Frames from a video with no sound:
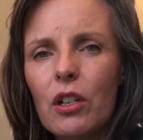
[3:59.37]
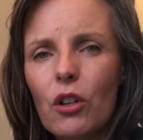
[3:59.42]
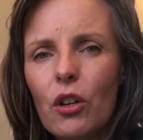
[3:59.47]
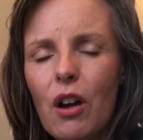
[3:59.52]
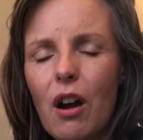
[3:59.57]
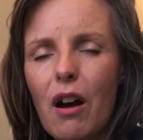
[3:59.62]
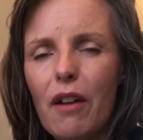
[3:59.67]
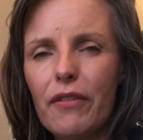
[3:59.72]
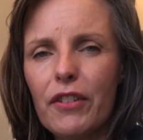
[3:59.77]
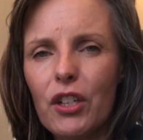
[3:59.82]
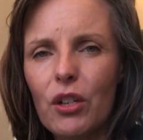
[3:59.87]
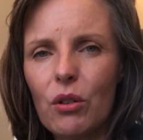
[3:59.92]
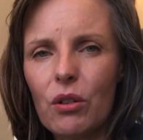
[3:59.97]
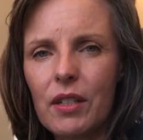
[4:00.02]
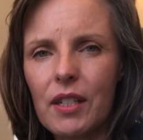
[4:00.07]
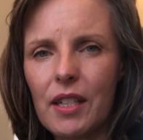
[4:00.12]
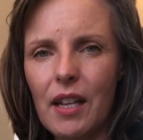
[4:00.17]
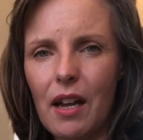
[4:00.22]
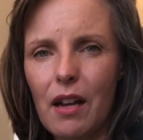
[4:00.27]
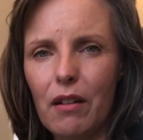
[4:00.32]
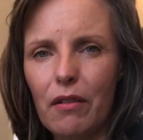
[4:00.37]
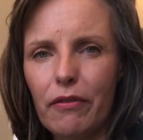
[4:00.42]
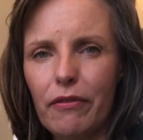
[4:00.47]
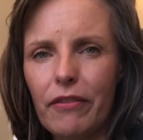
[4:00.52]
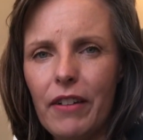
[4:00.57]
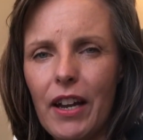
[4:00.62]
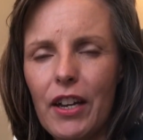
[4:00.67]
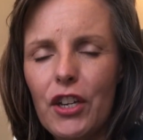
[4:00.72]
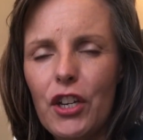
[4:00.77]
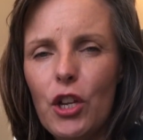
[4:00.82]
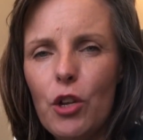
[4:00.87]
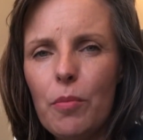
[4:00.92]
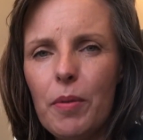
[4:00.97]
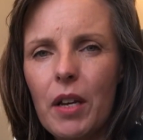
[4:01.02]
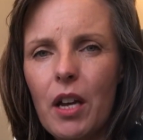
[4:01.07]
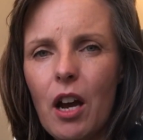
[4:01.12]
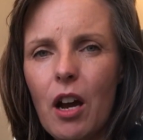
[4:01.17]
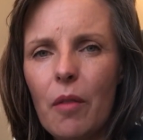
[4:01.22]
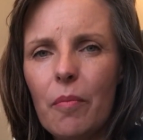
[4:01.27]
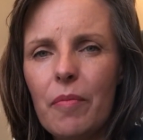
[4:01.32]
look after yourself and you
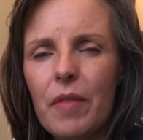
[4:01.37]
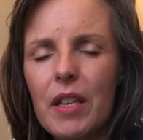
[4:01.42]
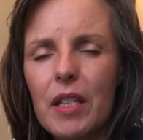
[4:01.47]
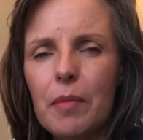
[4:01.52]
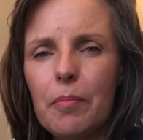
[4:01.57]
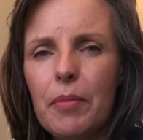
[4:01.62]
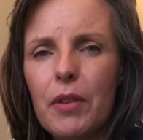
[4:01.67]
become this